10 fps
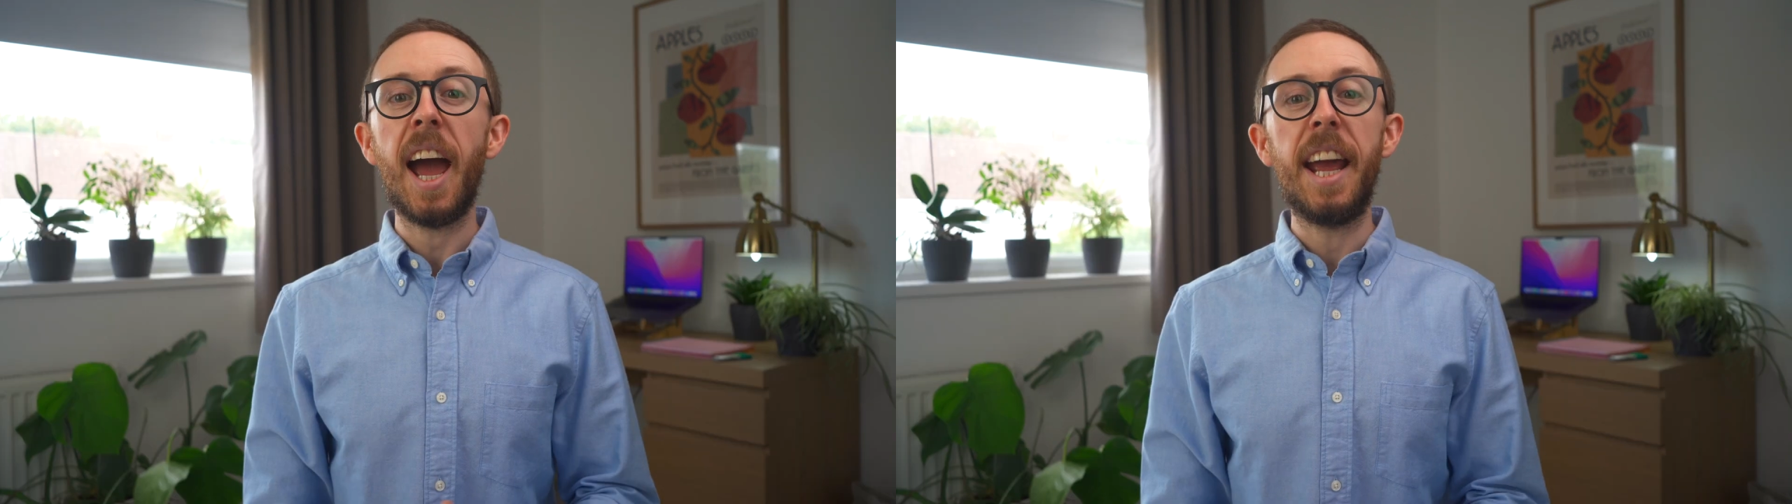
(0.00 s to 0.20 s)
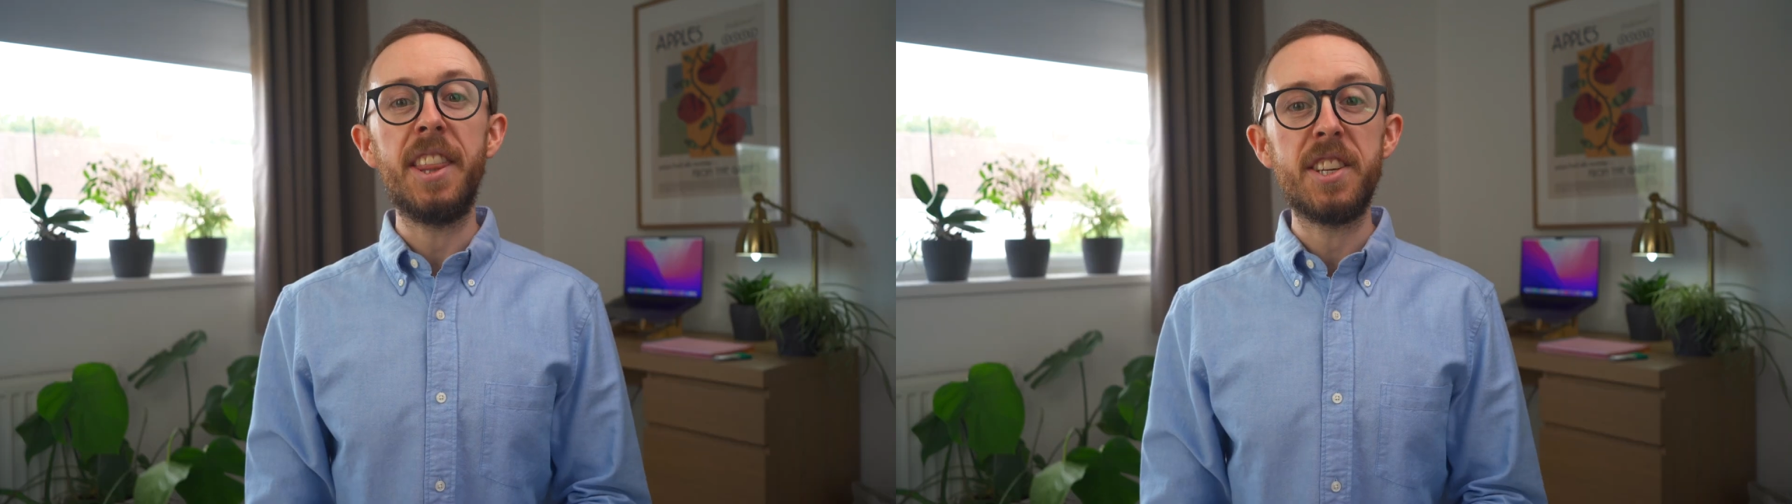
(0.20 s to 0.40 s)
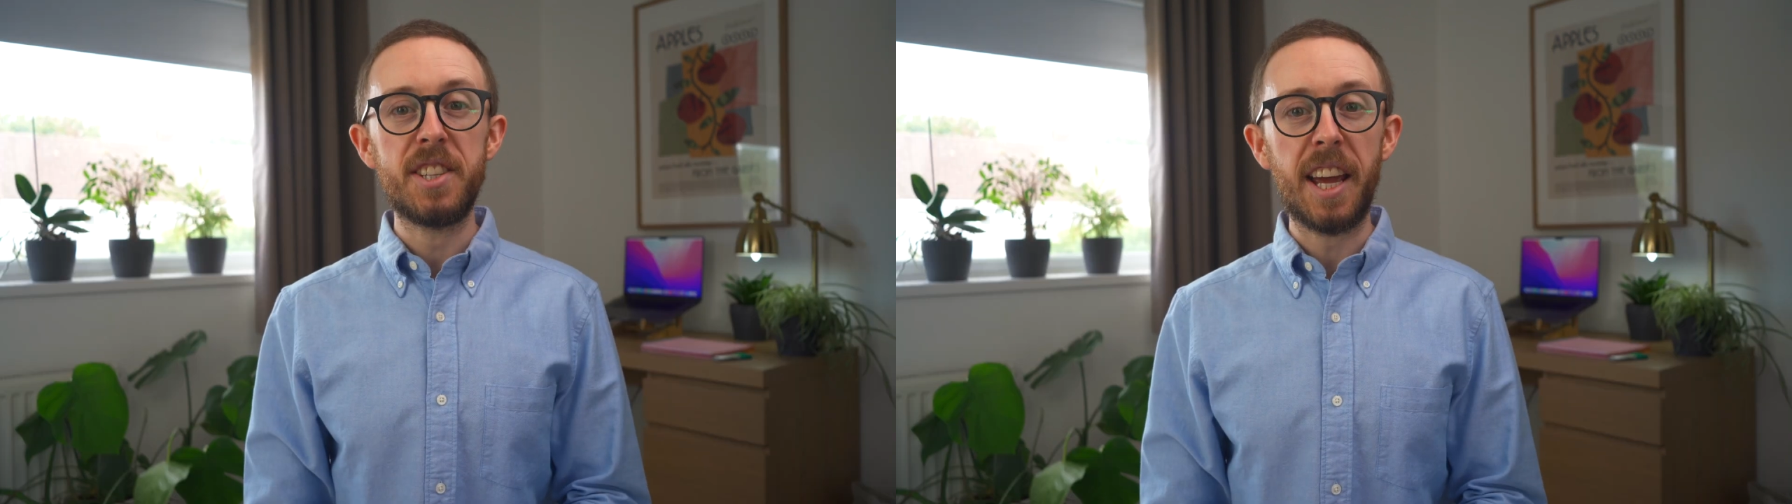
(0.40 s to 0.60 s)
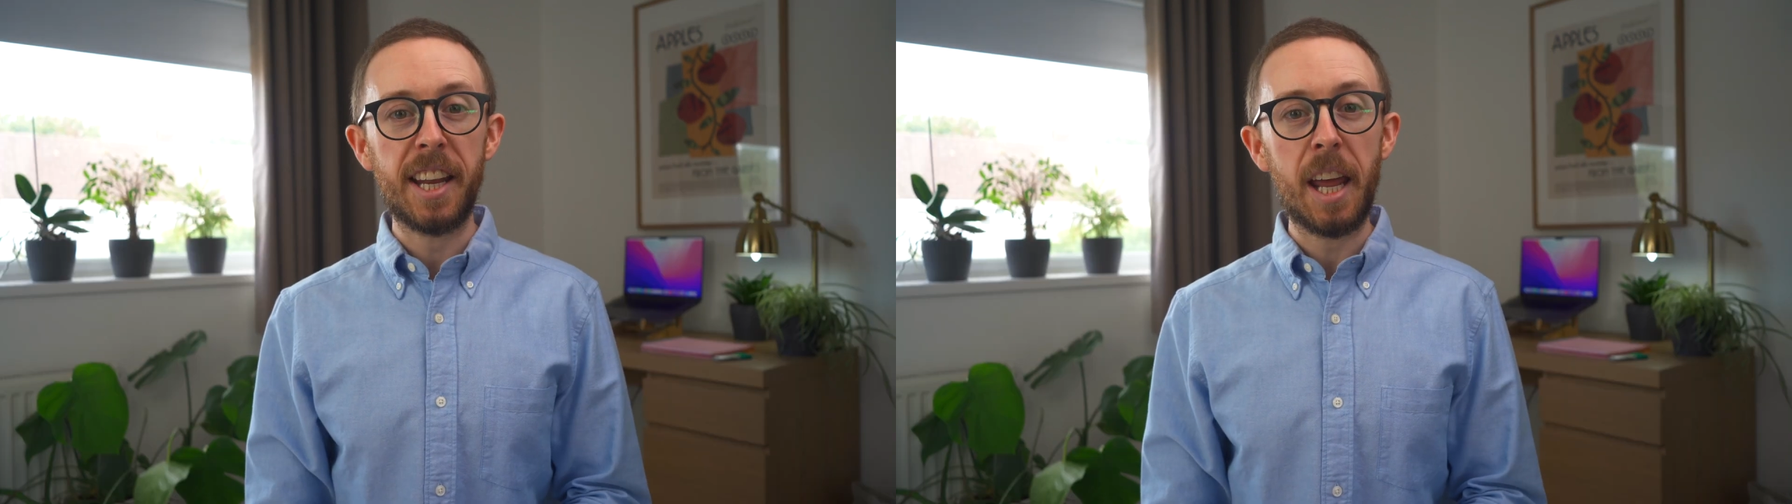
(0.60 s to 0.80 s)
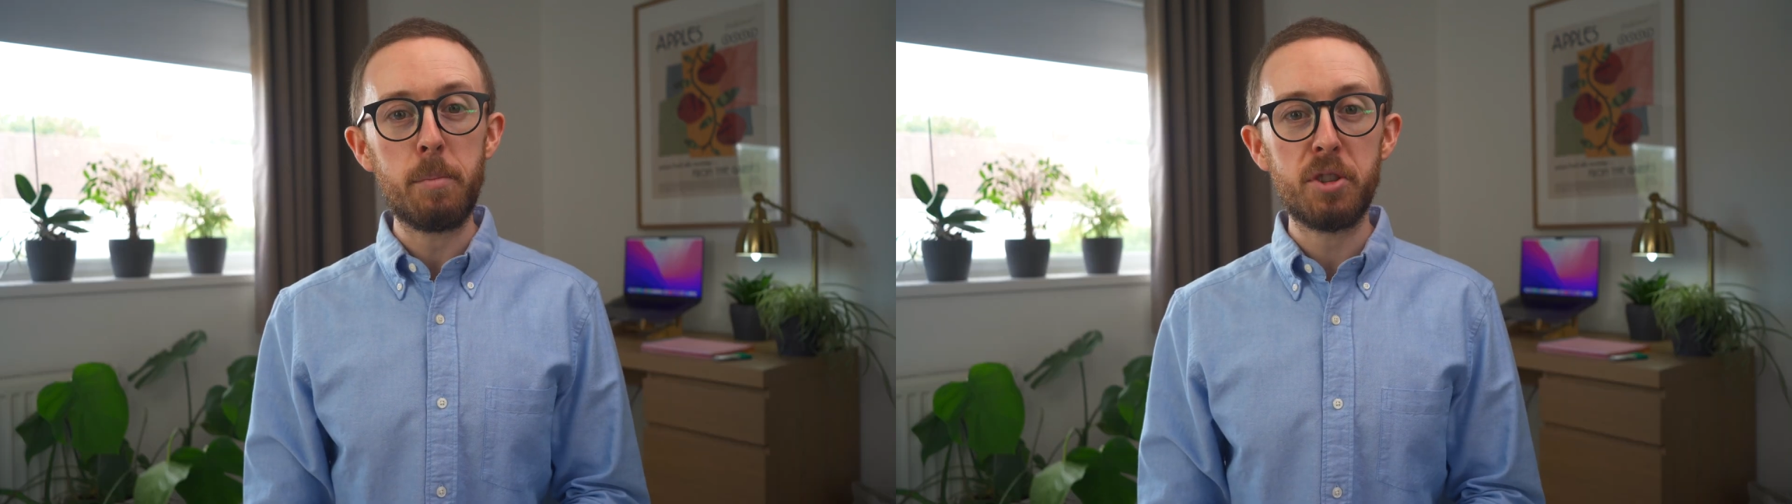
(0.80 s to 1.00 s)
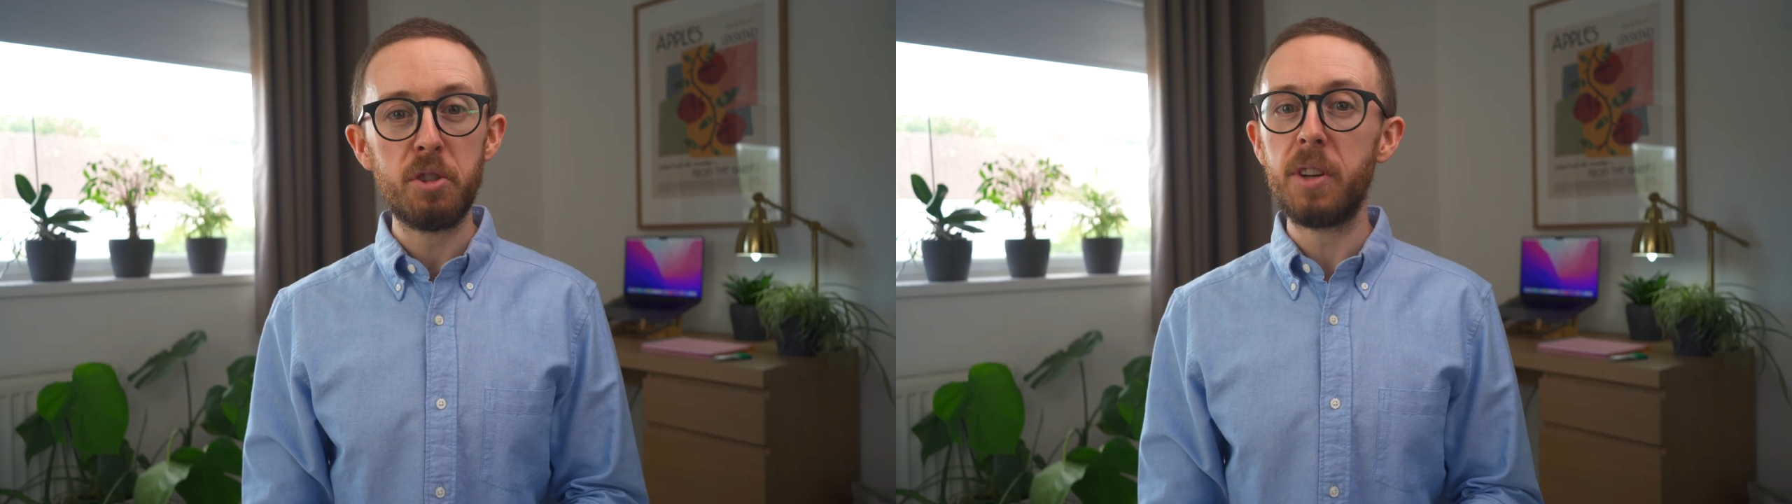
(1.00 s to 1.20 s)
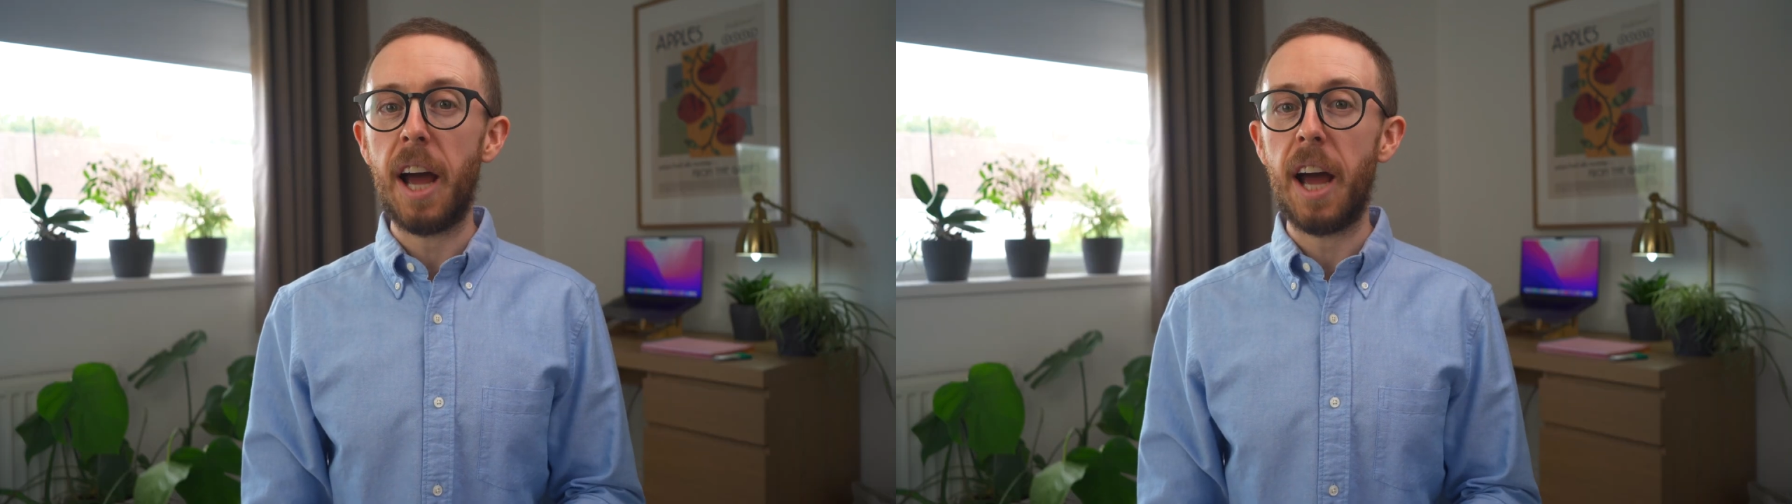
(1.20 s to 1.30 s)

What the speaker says: In this second episode,